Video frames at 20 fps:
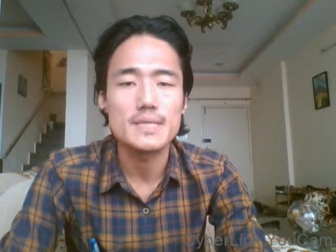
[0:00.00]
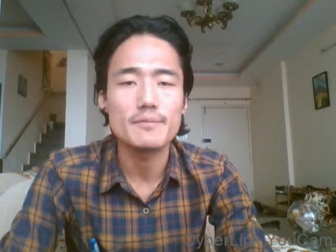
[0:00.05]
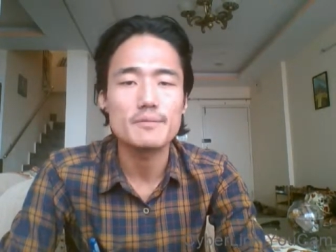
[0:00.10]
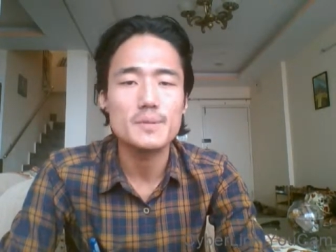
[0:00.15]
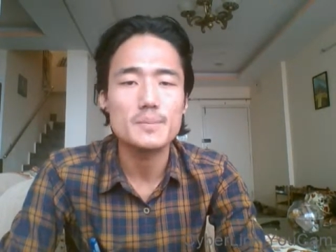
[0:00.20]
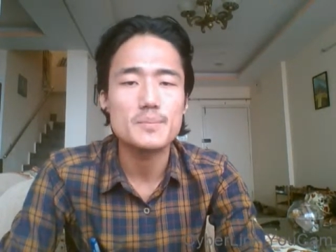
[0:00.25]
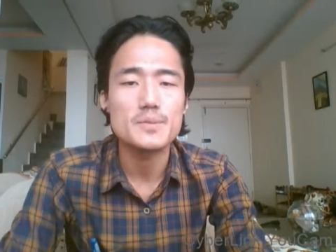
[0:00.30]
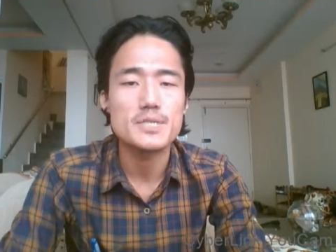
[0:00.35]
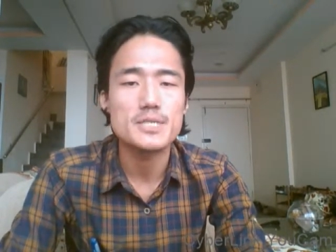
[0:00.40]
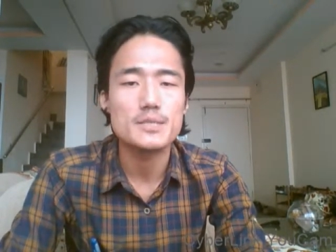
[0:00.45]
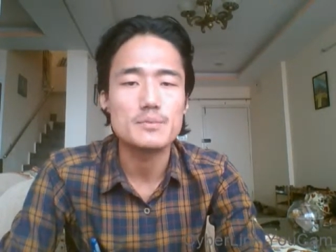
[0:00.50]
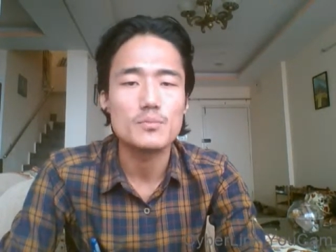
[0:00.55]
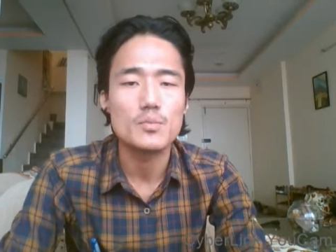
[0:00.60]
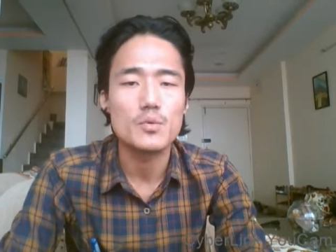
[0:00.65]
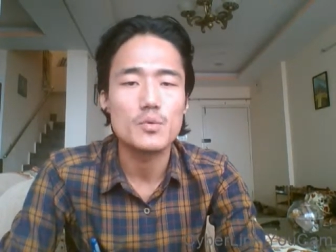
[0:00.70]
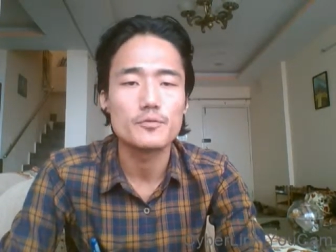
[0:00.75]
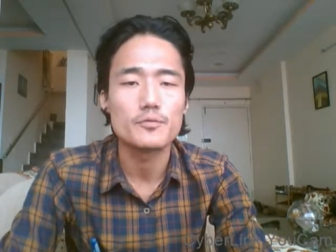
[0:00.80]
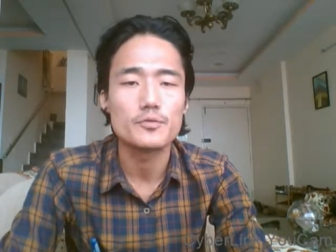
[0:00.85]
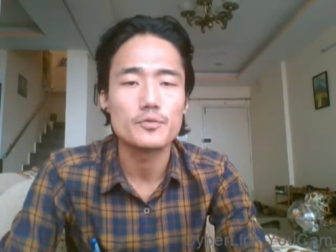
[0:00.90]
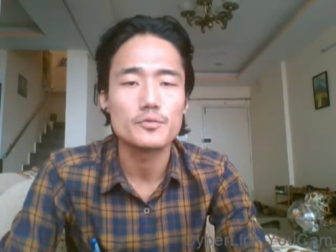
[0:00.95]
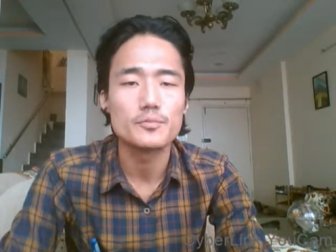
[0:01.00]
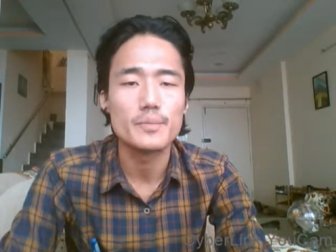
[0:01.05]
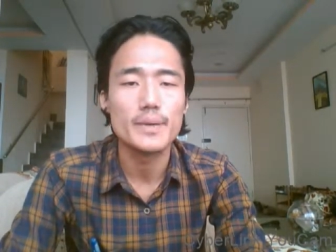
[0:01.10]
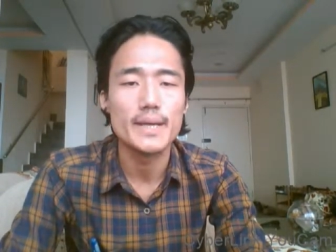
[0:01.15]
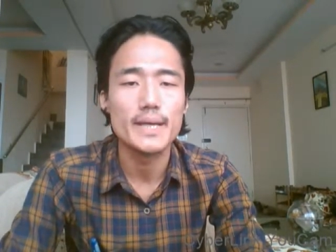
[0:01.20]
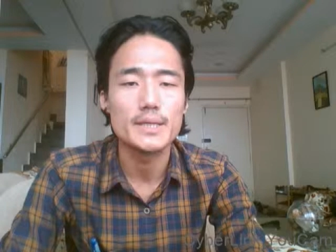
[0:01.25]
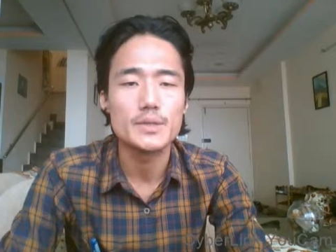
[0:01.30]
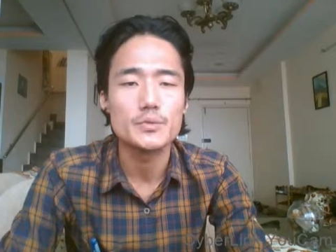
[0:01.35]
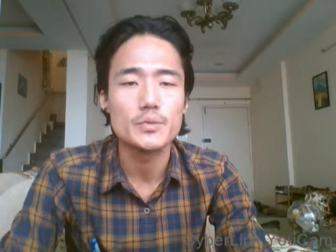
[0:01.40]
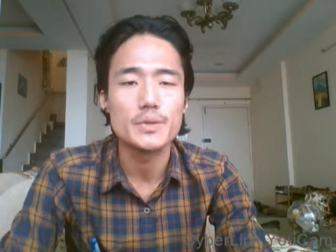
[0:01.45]
70% more food
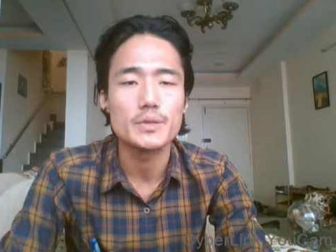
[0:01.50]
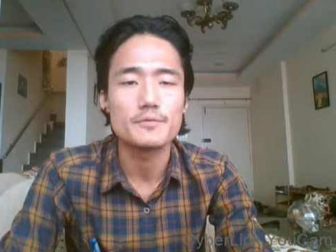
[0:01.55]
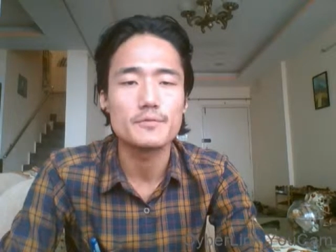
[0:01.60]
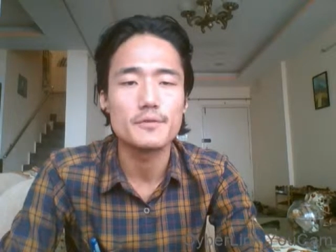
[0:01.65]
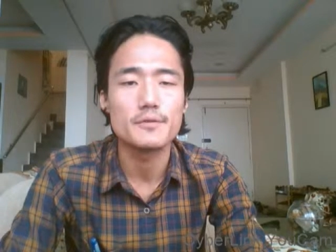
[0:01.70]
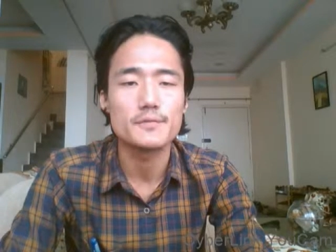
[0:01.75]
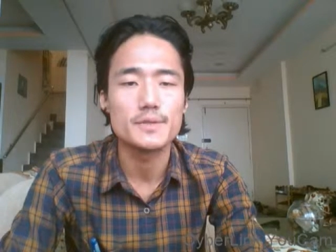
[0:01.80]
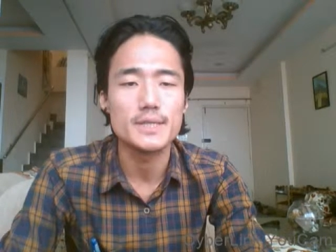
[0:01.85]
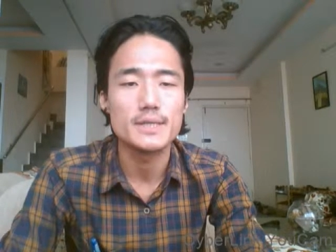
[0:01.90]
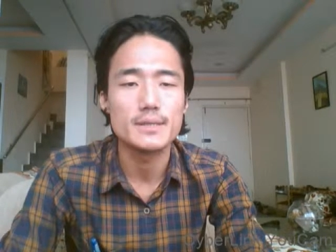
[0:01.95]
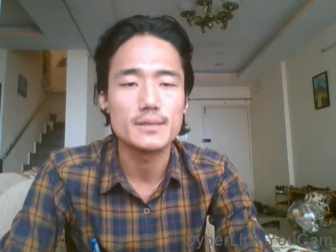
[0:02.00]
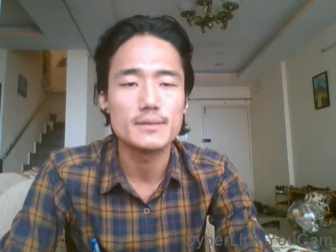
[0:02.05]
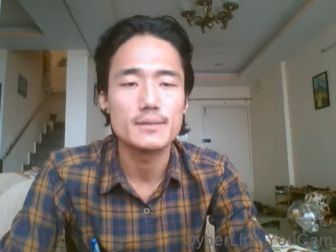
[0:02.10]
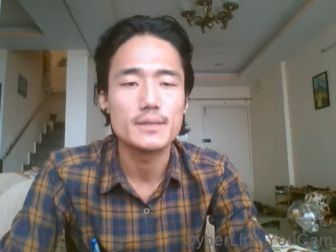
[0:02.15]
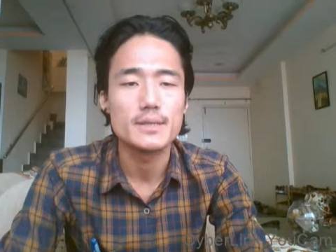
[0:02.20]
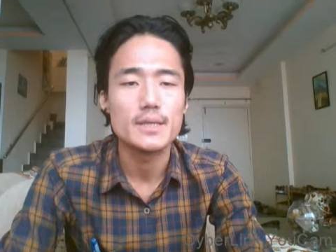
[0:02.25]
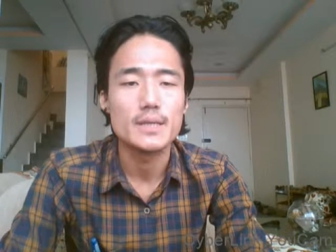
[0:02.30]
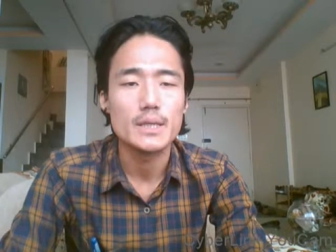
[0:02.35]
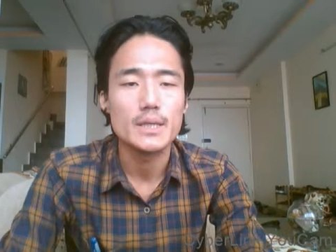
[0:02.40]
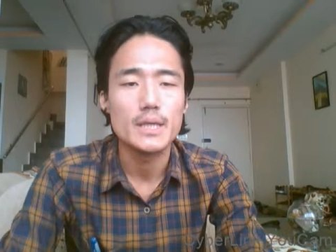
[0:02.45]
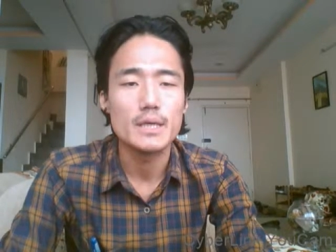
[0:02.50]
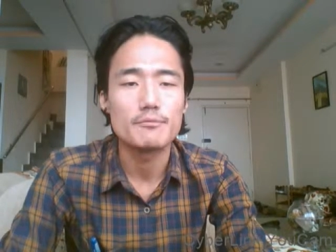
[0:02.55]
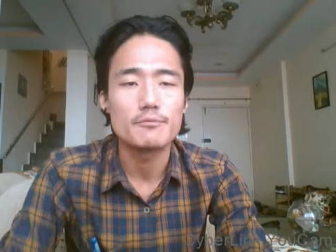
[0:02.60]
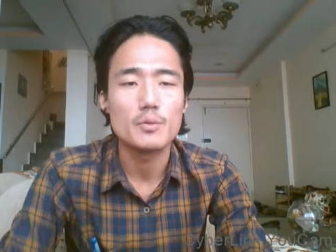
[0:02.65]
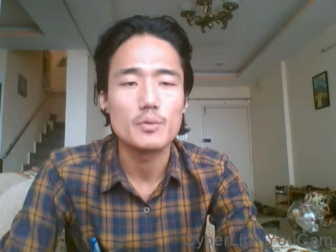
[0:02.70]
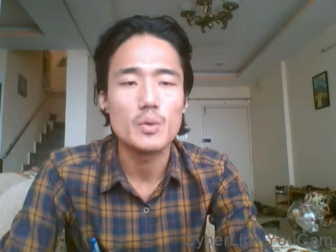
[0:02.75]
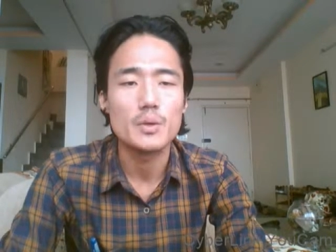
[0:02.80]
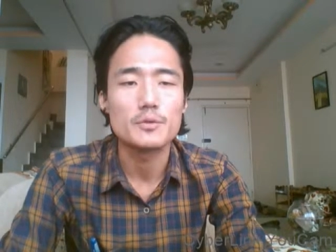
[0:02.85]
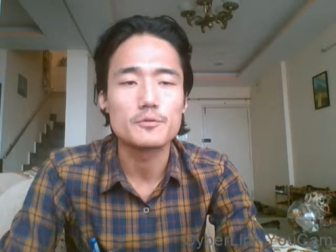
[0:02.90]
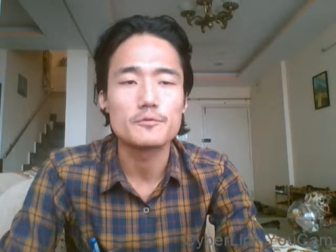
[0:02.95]
by 2050 if
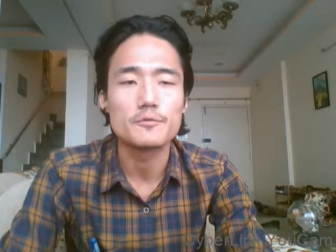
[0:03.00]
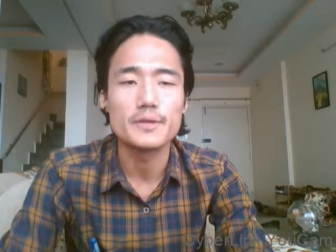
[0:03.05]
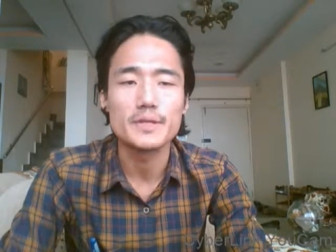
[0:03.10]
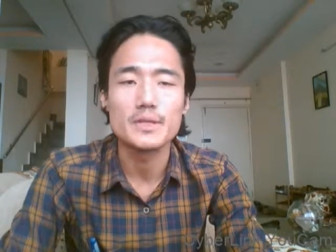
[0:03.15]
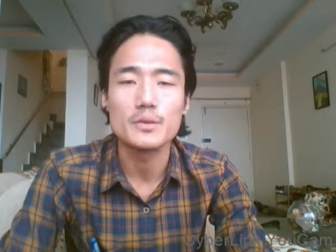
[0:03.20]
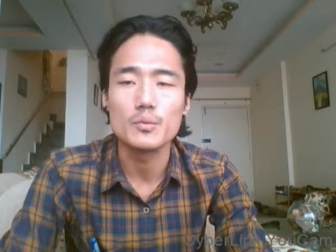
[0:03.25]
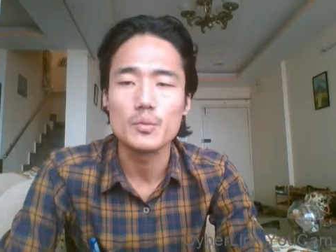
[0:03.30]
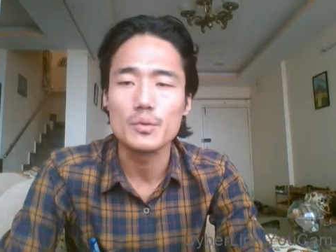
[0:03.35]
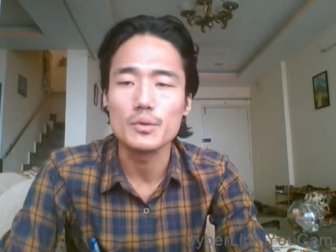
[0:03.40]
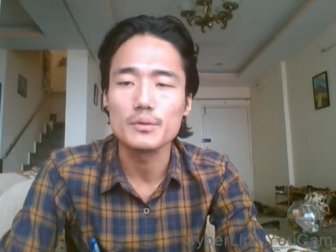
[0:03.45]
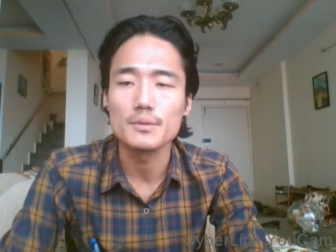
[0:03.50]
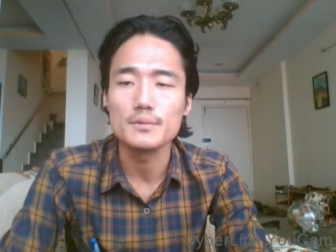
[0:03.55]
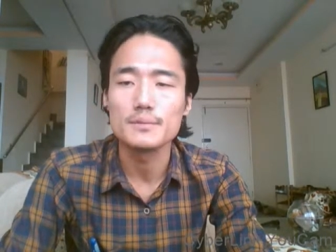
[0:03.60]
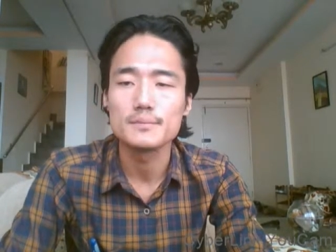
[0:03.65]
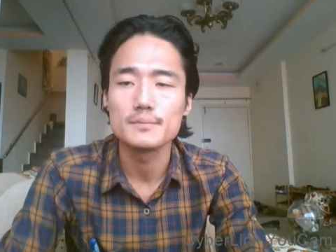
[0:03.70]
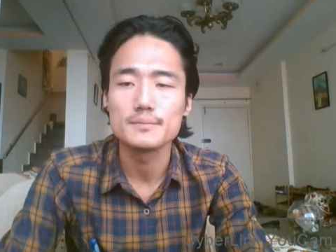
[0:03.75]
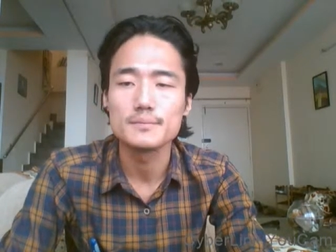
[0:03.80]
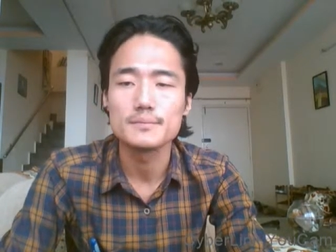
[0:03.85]
we want to feed the world.